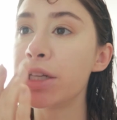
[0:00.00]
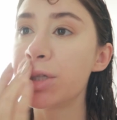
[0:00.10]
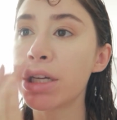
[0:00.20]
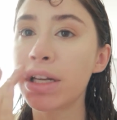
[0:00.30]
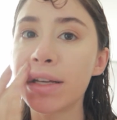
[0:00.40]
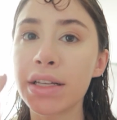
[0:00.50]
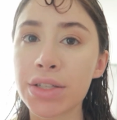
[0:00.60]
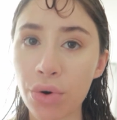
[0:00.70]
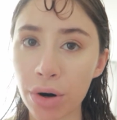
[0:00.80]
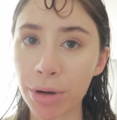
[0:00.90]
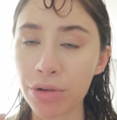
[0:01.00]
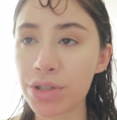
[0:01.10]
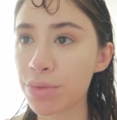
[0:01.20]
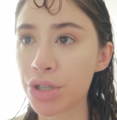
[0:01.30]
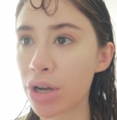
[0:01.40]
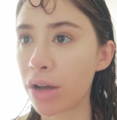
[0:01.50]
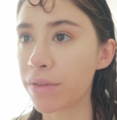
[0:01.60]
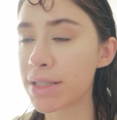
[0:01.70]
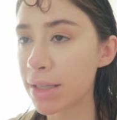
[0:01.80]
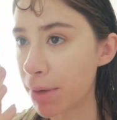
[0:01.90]
and chin is hormones, which
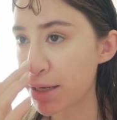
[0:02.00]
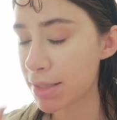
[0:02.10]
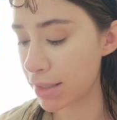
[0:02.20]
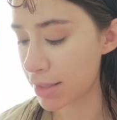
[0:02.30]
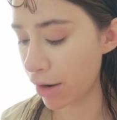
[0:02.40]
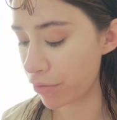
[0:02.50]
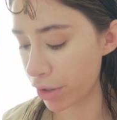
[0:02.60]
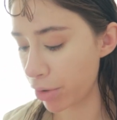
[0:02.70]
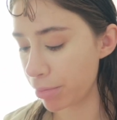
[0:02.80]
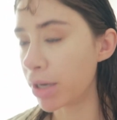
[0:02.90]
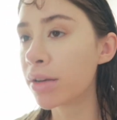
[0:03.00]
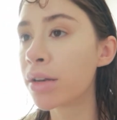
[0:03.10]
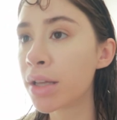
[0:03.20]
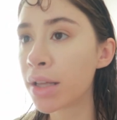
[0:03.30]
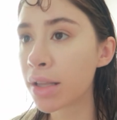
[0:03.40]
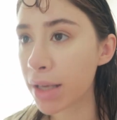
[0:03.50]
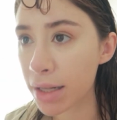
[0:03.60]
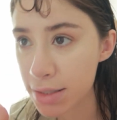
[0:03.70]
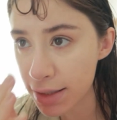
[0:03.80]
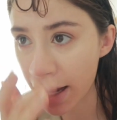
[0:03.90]
obviously makes sense. Every woman
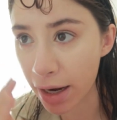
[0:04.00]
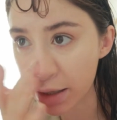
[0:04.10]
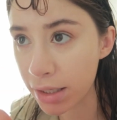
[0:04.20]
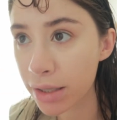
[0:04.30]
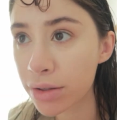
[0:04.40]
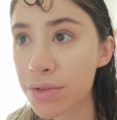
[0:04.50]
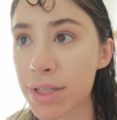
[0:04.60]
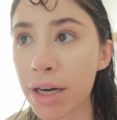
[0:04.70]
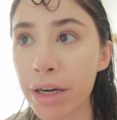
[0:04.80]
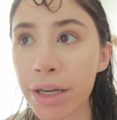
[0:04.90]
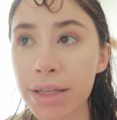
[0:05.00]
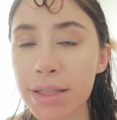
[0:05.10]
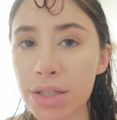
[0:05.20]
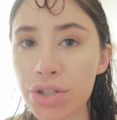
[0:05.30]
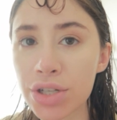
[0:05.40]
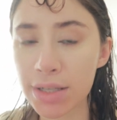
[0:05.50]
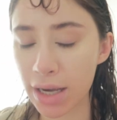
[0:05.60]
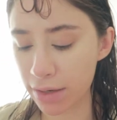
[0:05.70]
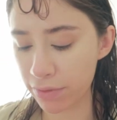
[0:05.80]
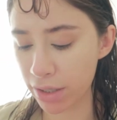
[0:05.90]
gets acne in those areas. It's just
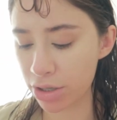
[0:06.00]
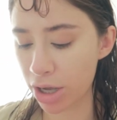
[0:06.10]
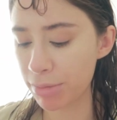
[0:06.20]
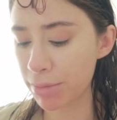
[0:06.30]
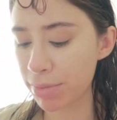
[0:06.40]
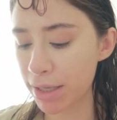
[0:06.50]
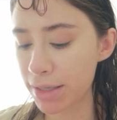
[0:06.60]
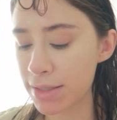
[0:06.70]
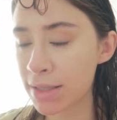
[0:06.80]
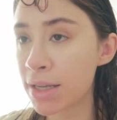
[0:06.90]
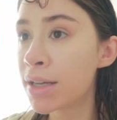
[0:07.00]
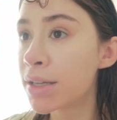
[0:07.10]
kind of like commonplace.